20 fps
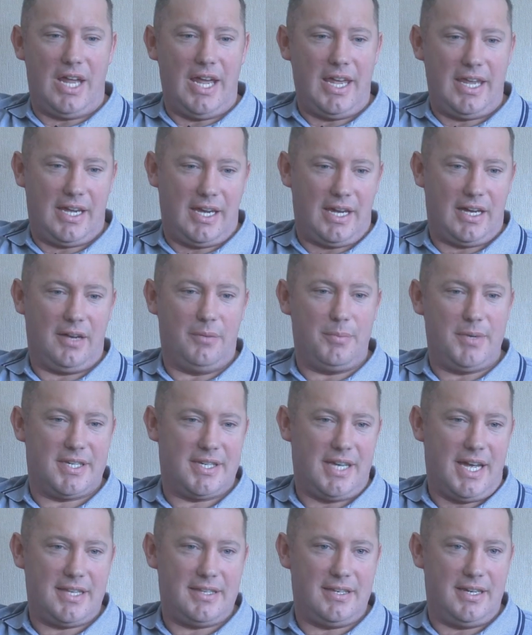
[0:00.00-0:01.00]
like I could be
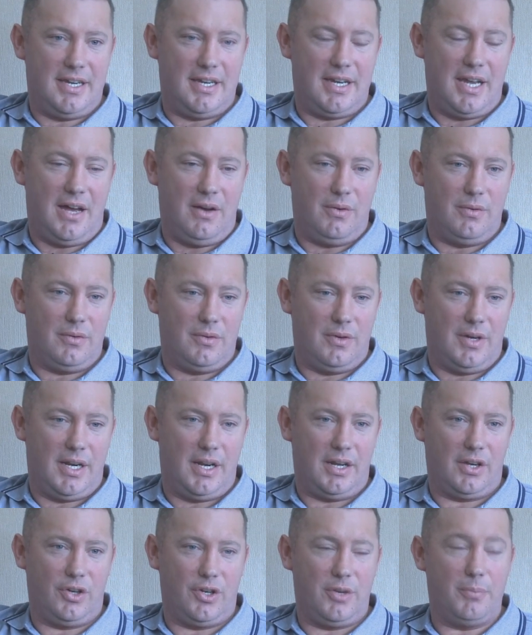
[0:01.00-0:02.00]
sat here now and
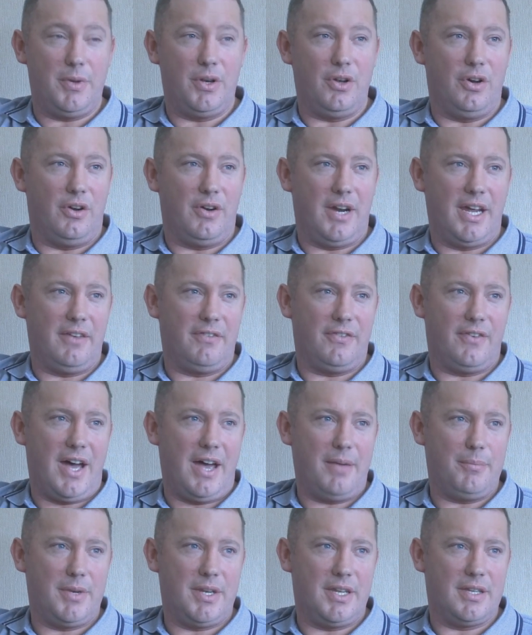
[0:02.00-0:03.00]
I could have been all right
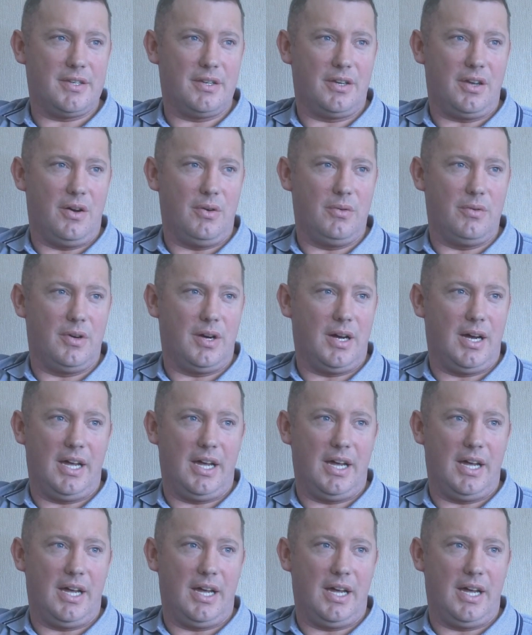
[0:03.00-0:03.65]
5 minutes ago.